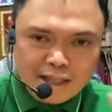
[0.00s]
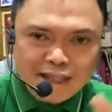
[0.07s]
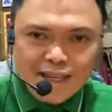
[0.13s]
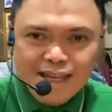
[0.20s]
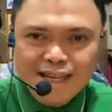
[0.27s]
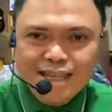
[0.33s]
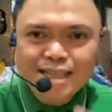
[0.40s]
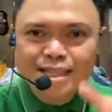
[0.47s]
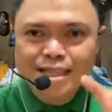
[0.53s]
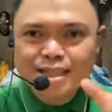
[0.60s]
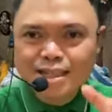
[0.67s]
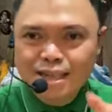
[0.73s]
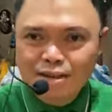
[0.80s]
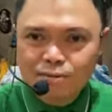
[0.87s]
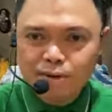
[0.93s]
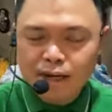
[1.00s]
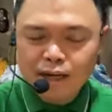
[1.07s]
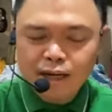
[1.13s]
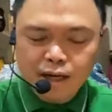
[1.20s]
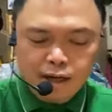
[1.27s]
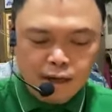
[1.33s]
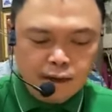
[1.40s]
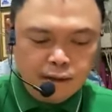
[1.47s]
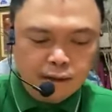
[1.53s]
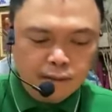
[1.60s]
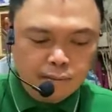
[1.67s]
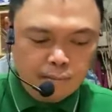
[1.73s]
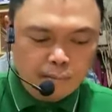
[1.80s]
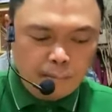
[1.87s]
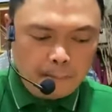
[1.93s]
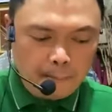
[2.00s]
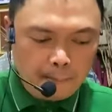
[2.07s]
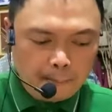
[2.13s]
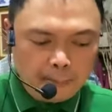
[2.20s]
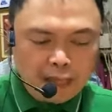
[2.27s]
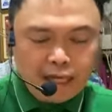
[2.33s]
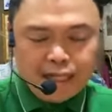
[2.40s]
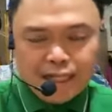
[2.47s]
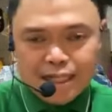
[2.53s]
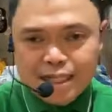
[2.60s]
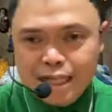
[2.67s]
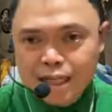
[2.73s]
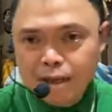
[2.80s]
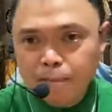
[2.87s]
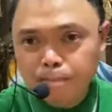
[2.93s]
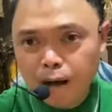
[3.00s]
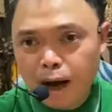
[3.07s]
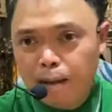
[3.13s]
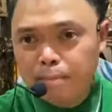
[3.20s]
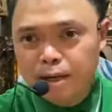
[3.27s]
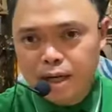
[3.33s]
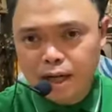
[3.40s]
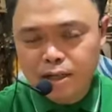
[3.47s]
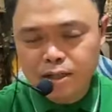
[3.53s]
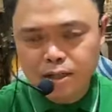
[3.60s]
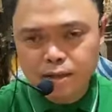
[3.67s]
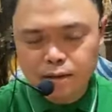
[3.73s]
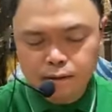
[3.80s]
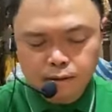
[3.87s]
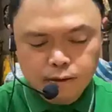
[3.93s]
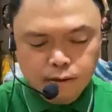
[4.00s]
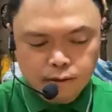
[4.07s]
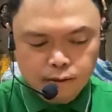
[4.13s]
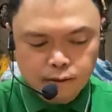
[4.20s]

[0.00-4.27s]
It is degrading. It is an abomination.